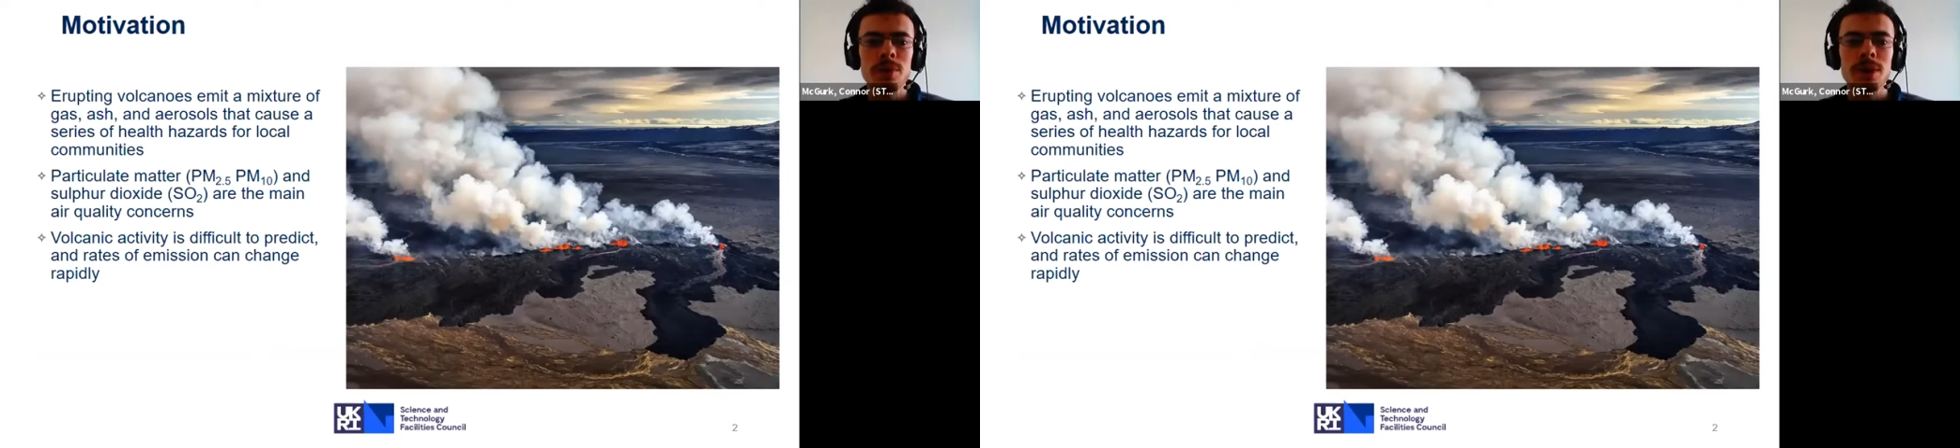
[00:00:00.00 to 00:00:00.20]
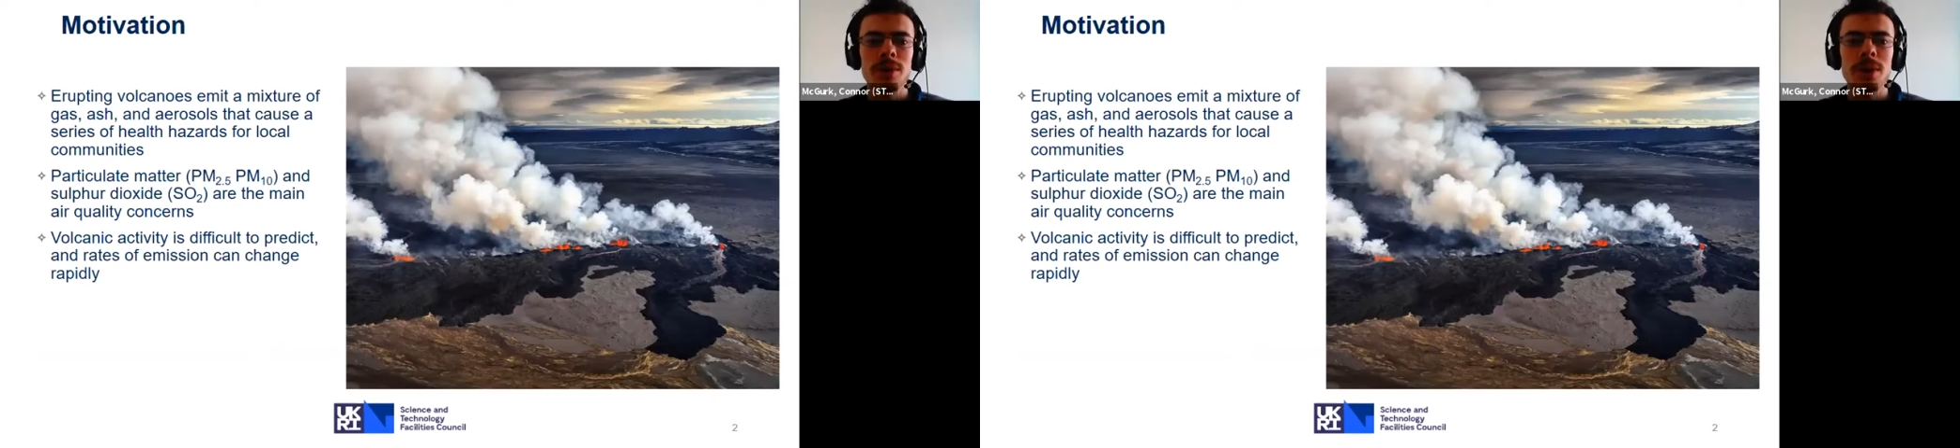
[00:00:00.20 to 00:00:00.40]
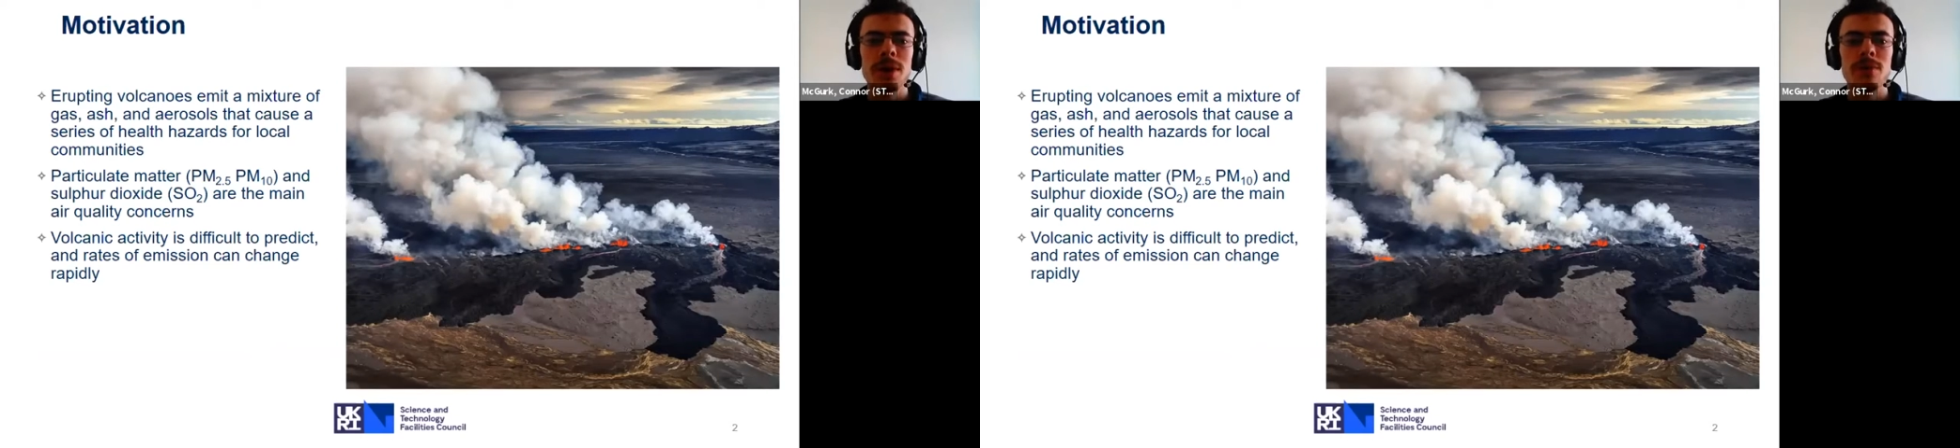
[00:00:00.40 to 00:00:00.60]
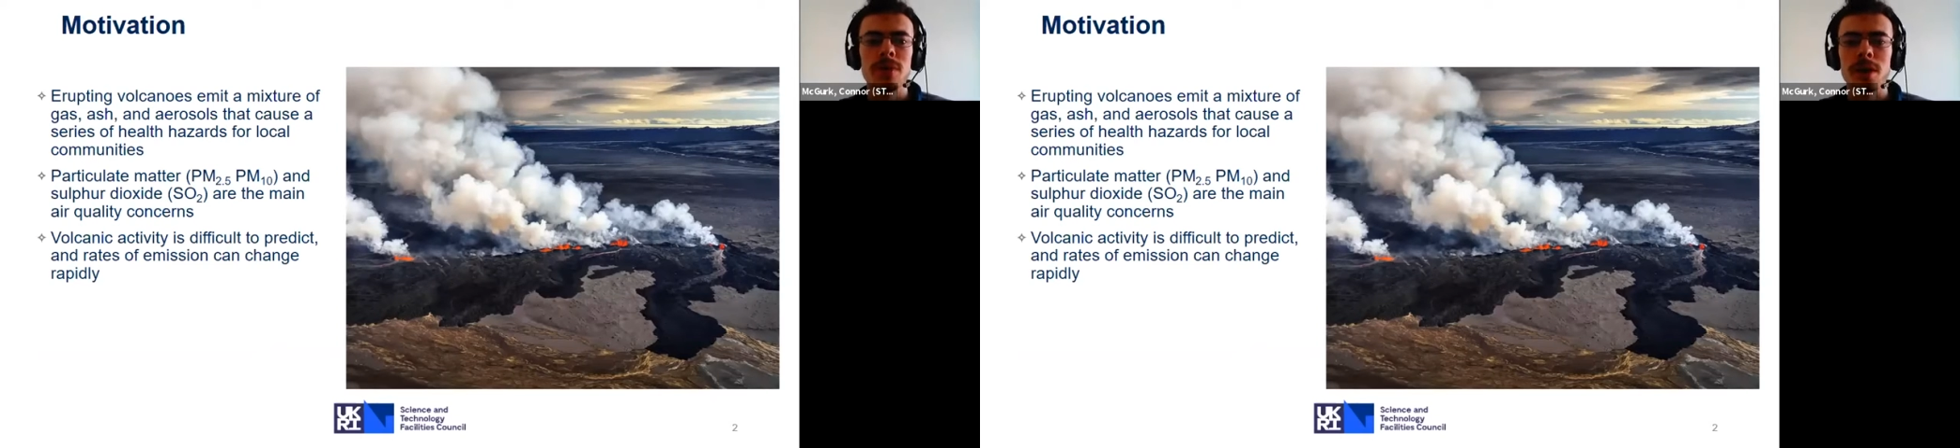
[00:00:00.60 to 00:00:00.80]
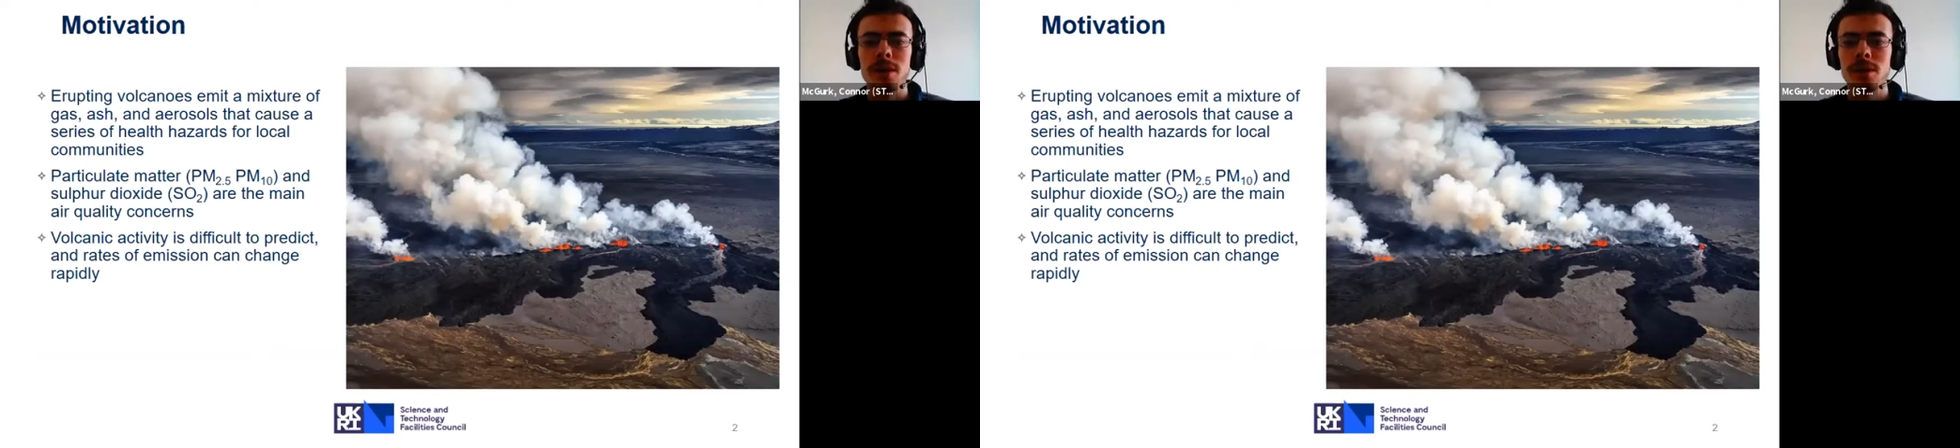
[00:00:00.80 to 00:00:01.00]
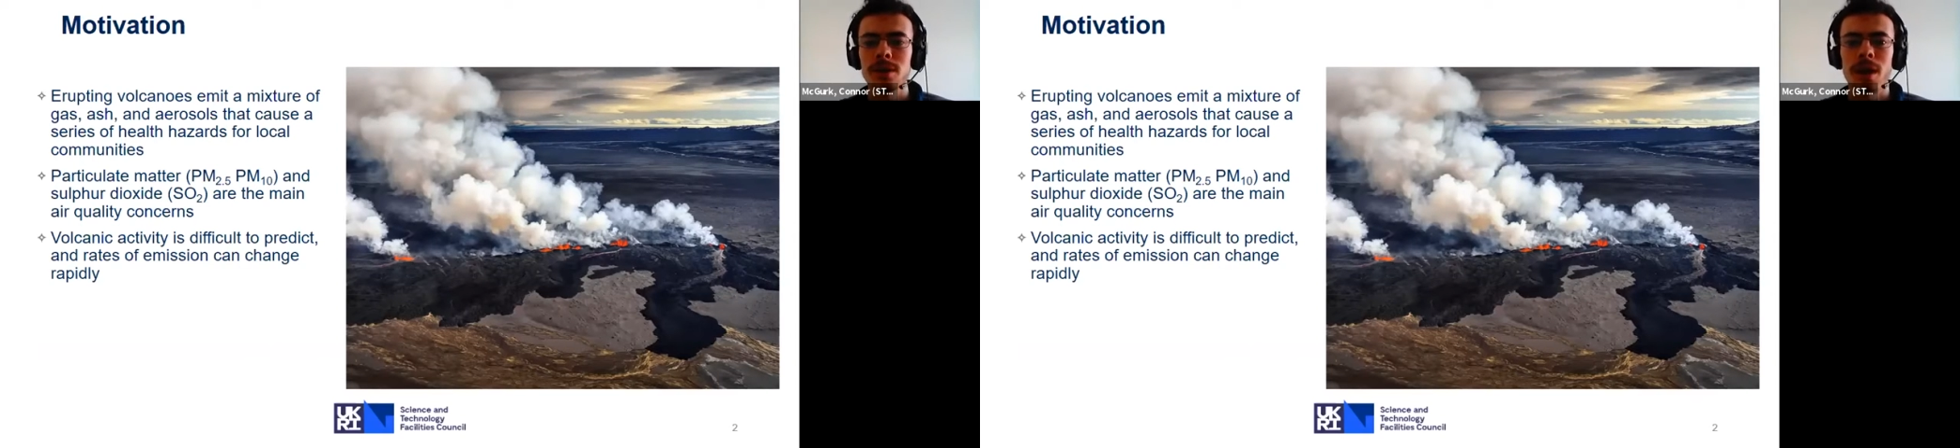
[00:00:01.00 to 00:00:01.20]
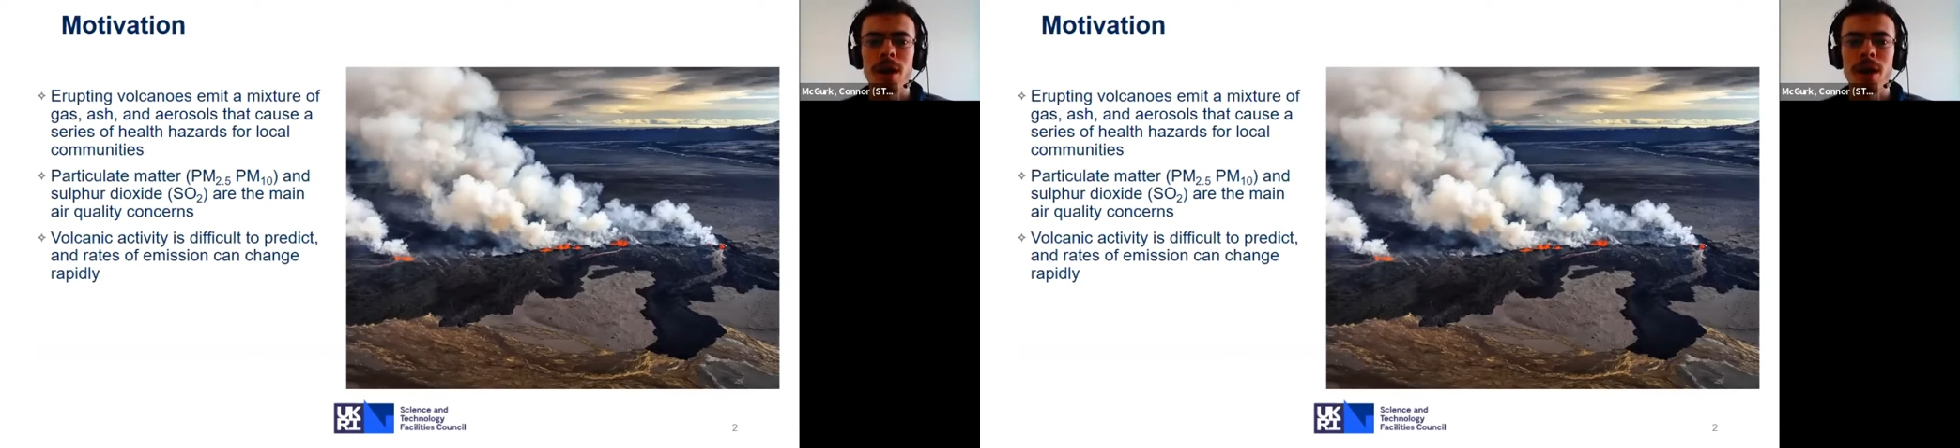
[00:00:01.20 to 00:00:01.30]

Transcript: we're doing this,